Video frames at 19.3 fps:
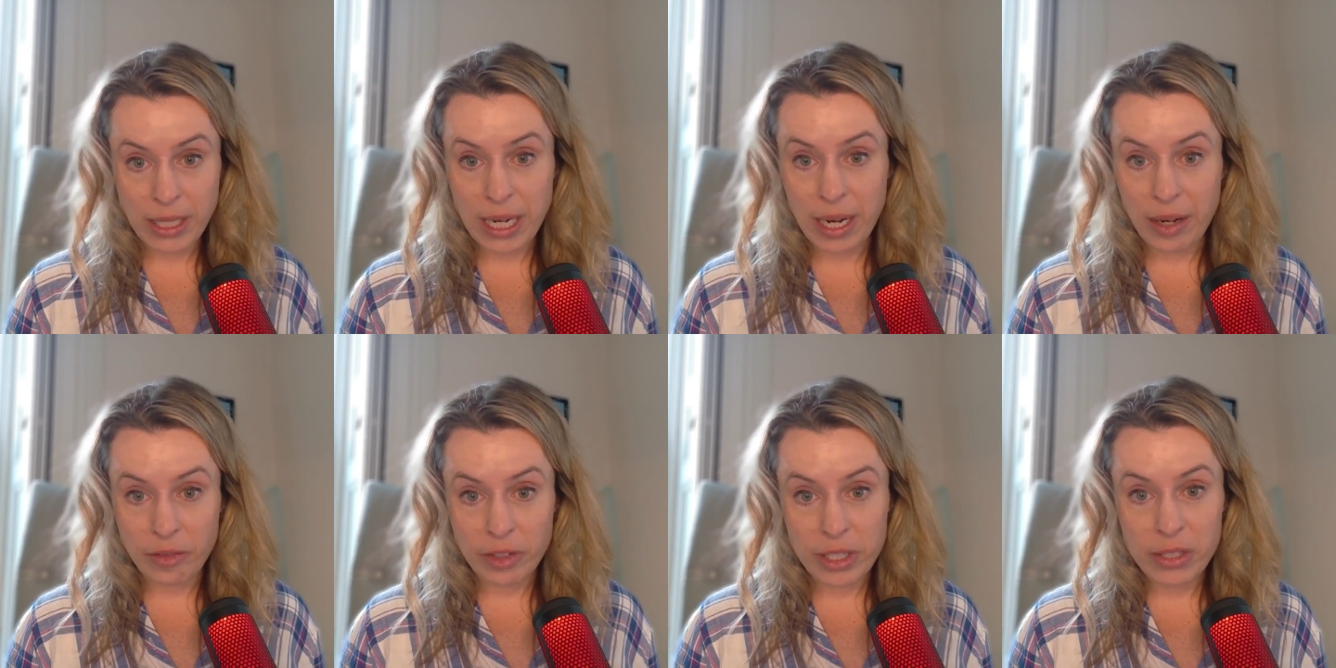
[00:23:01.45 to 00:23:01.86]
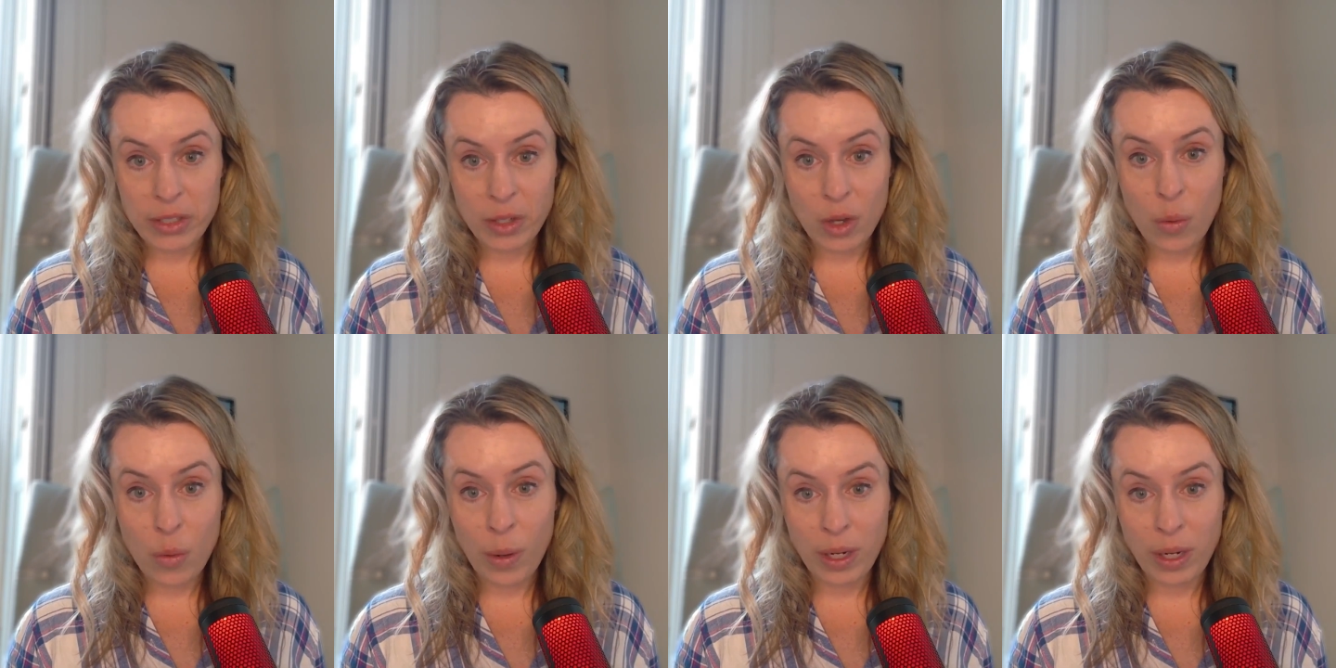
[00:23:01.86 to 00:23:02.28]
every
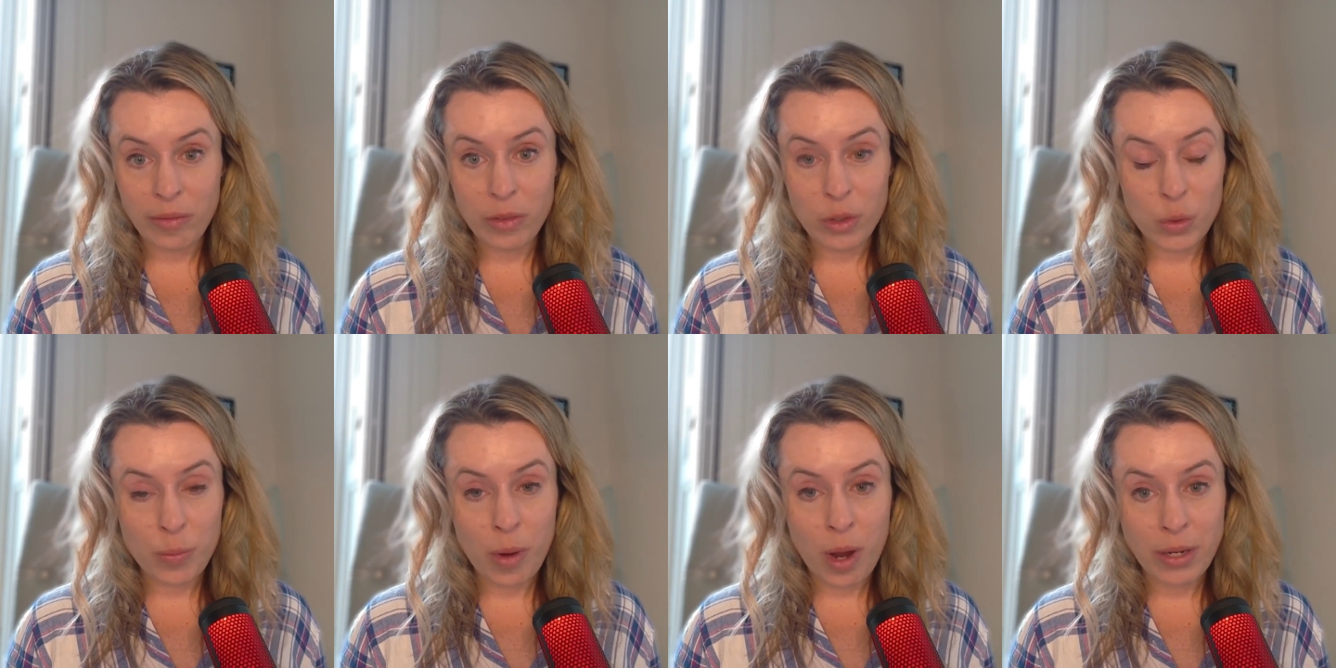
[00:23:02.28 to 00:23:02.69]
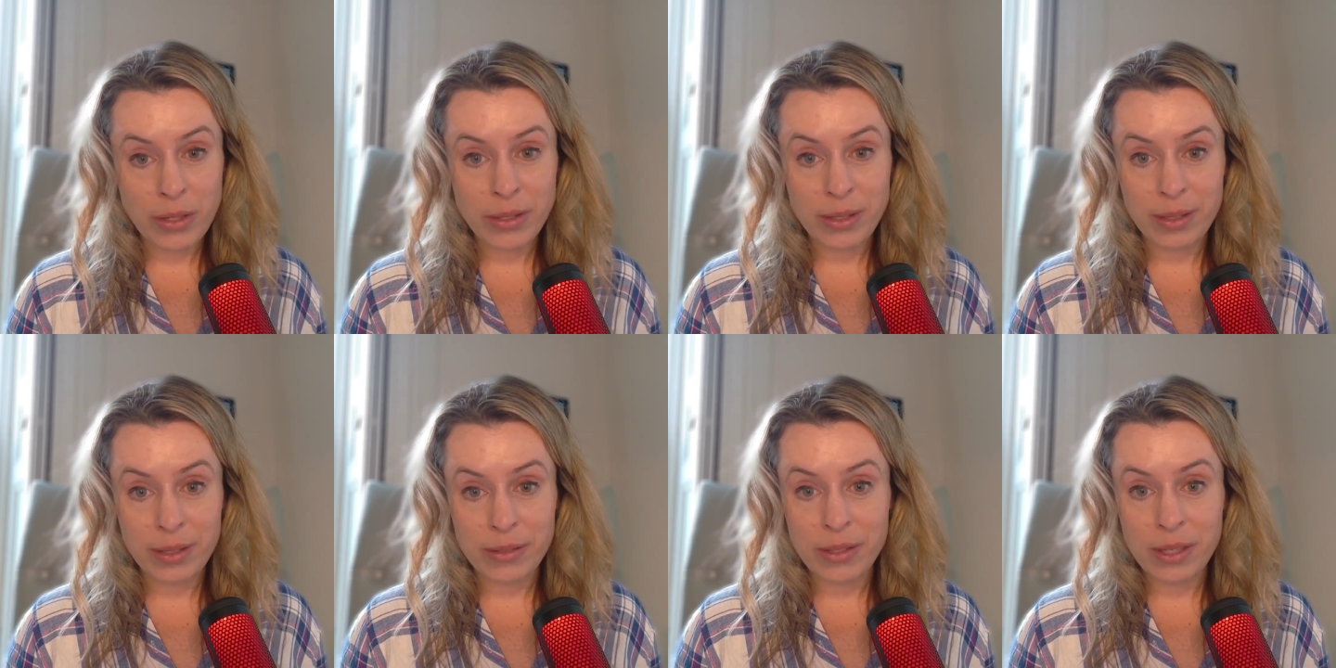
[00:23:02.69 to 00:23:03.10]
single one of those
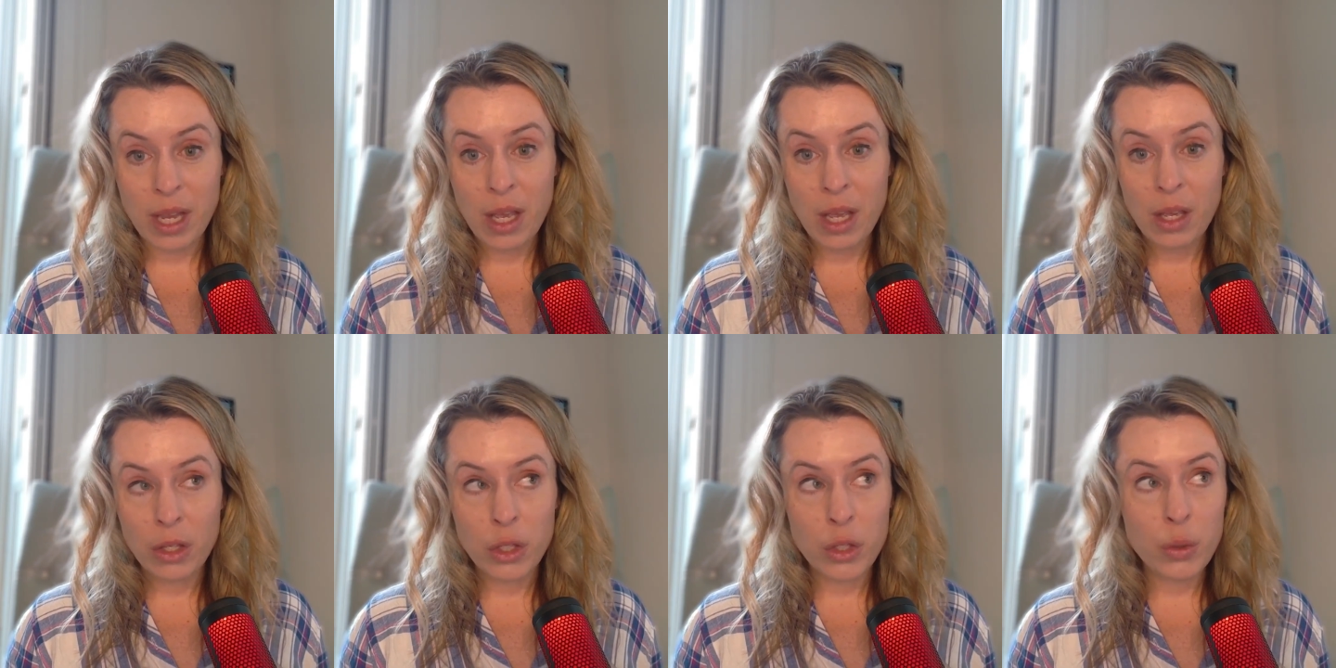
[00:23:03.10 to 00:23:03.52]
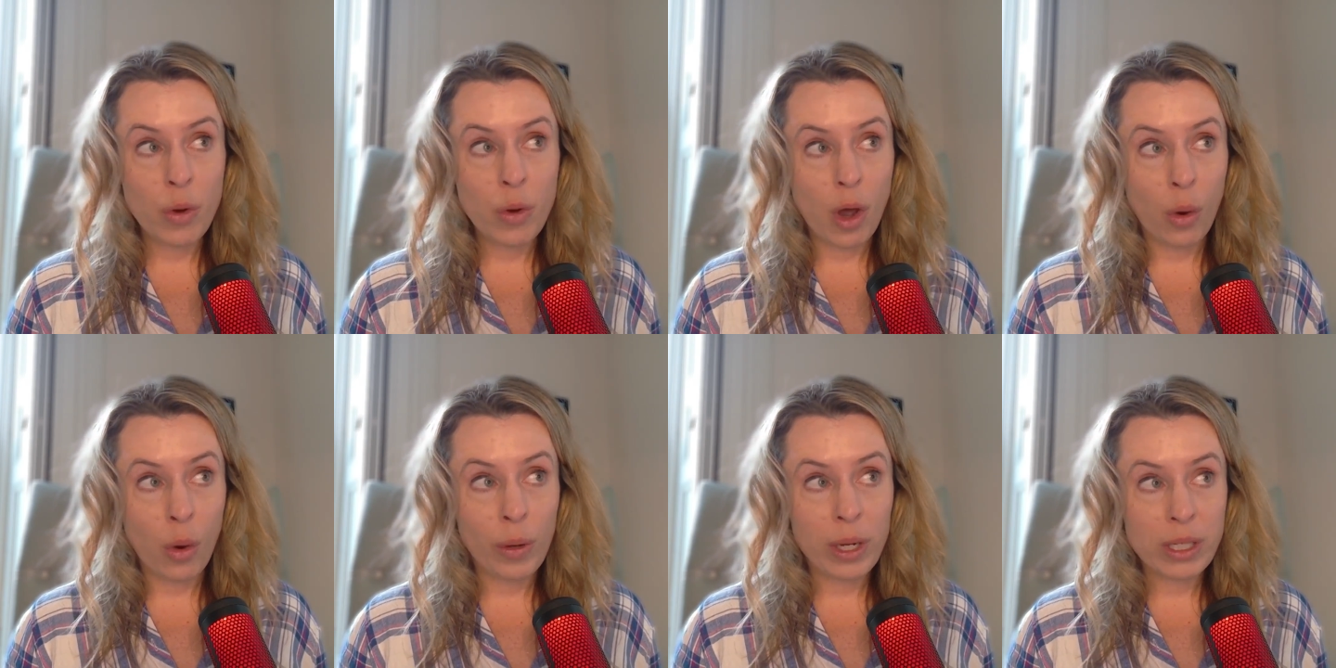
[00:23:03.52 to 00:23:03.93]
boxes, you
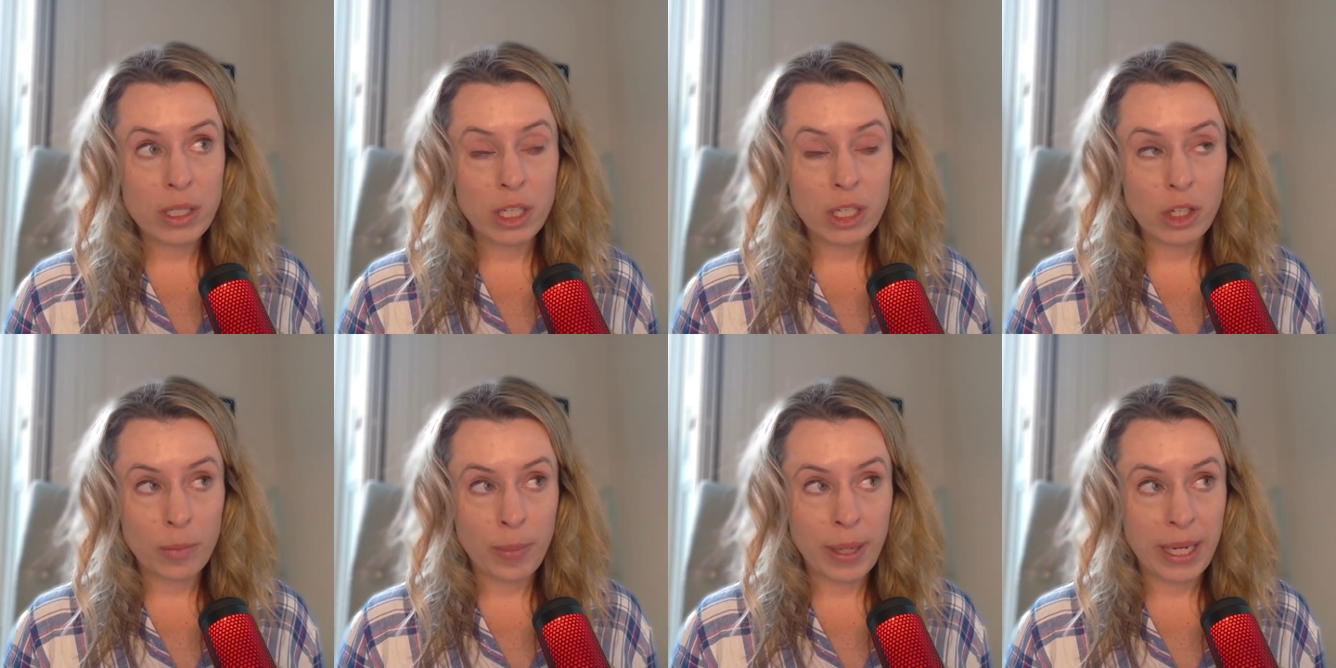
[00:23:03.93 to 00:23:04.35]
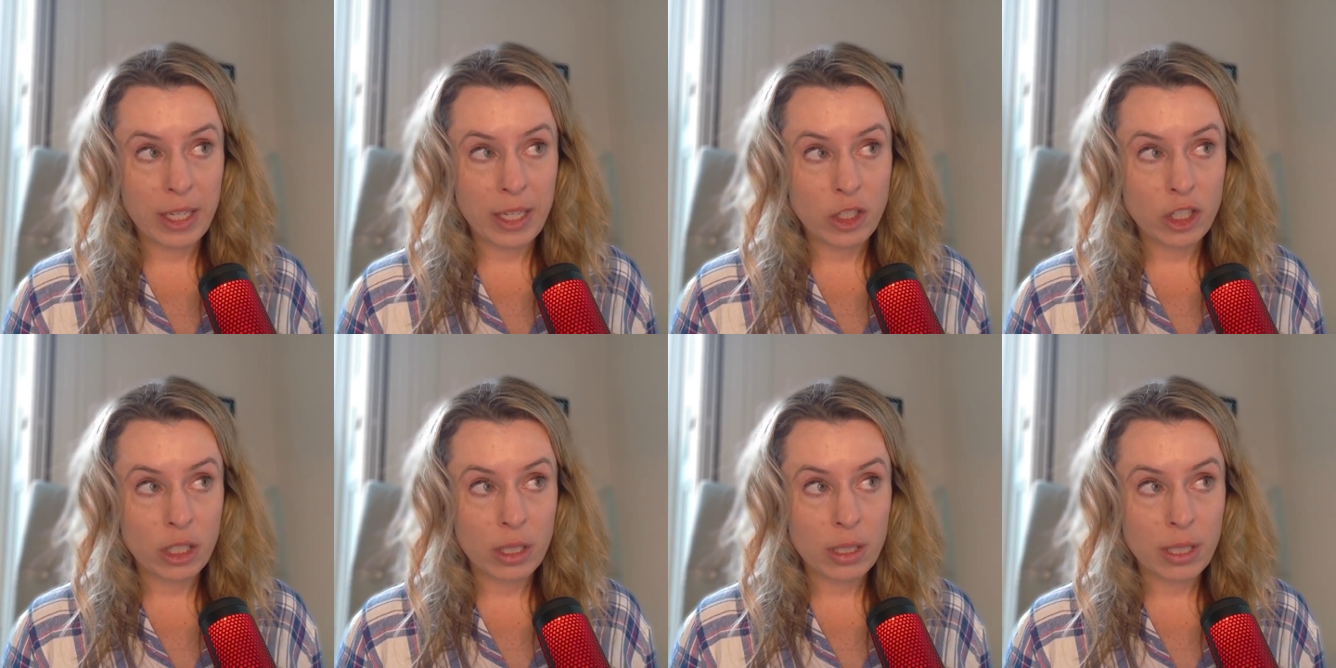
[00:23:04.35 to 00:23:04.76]
owe it to your
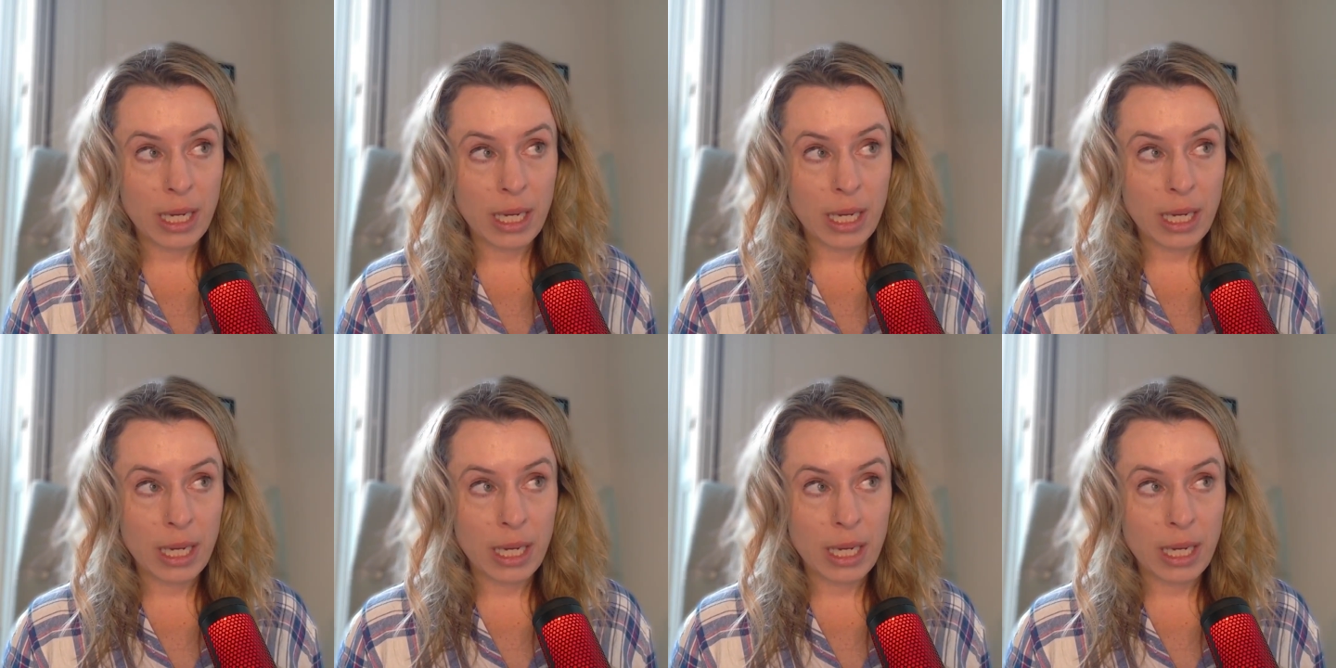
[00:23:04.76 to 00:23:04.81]
patient,